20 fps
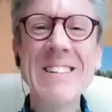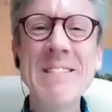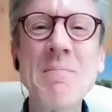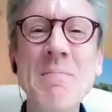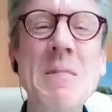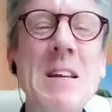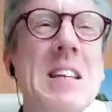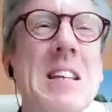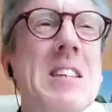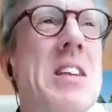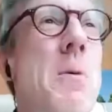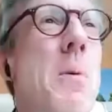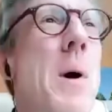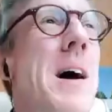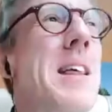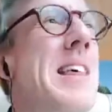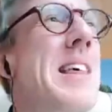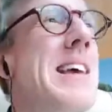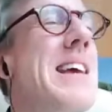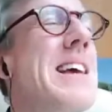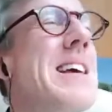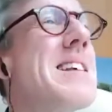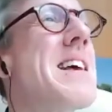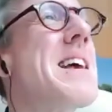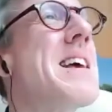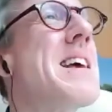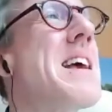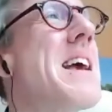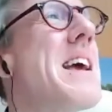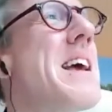So I think
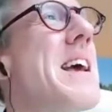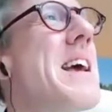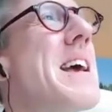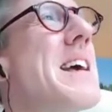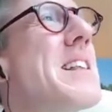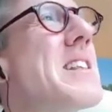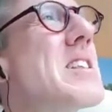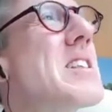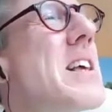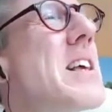it's